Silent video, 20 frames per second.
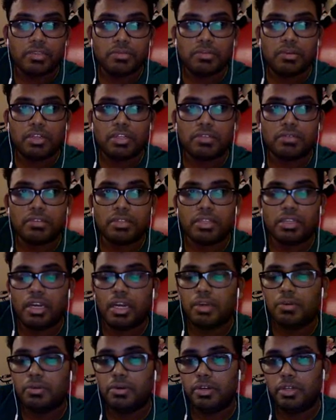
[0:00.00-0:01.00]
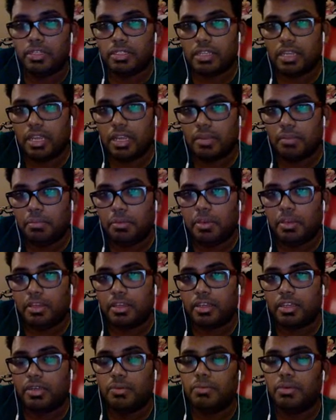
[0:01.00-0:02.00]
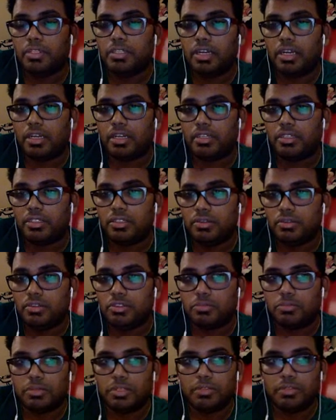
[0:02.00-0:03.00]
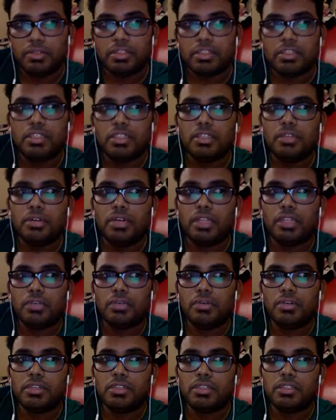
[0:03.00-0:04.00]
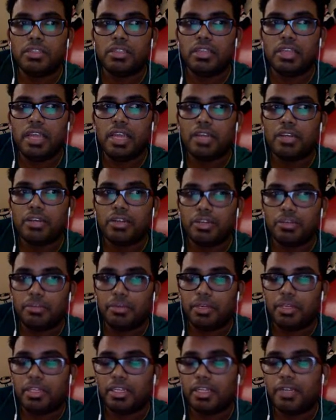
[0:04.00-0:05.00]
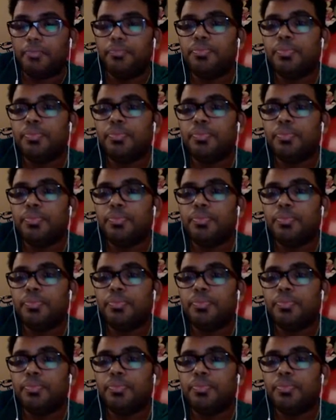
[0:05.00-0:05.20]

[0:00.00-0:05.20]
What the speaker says: One is for the iOS API key, which I used previously. The other one is the Android API key.